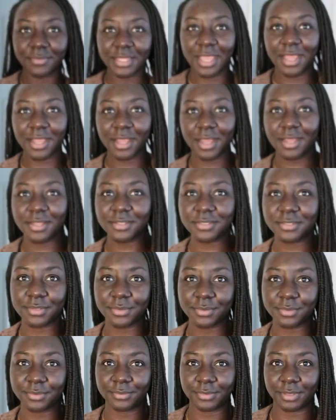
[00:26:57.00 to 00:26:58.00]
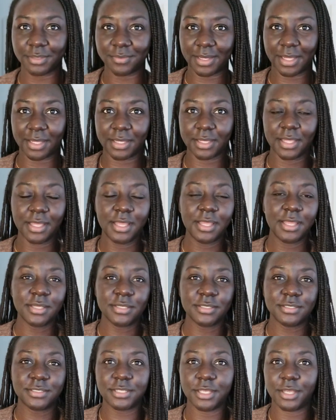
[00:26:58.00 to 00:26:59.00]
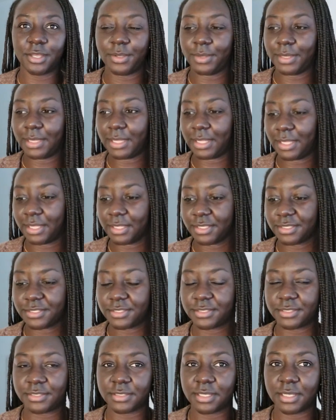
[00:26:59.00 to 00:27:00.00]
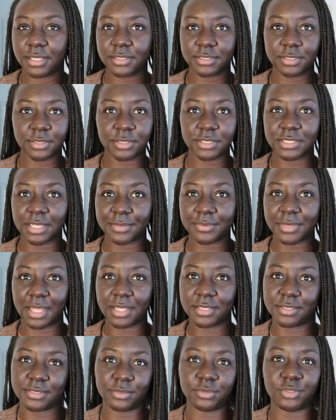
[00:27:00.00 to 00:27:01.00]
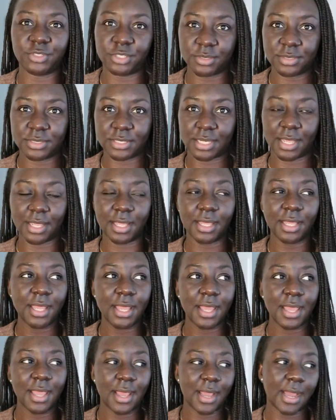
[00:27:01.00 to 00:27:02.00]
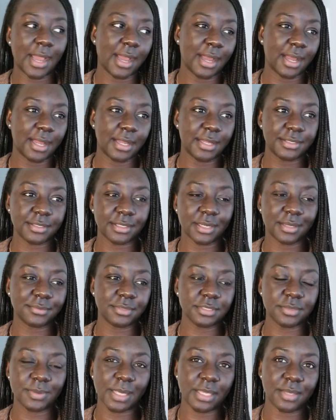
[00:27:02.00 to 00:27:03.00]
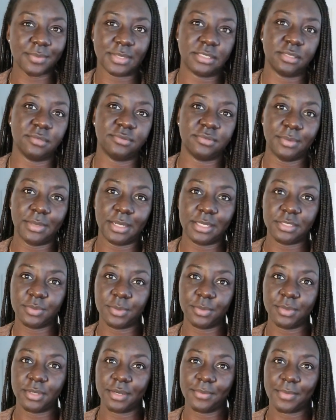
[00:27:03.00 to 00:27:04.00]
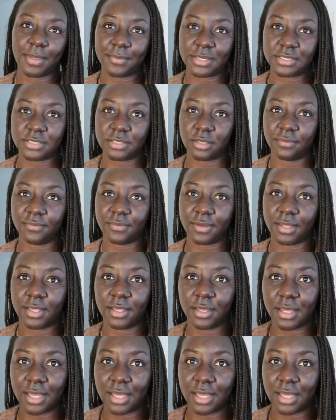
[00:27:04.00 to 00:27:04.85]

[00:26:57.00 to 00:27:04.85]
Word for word: Hi guys, welcome back. So it's still the same day, still Tuesday, and I'm just making myself some lunch. I'm gonna make myself like an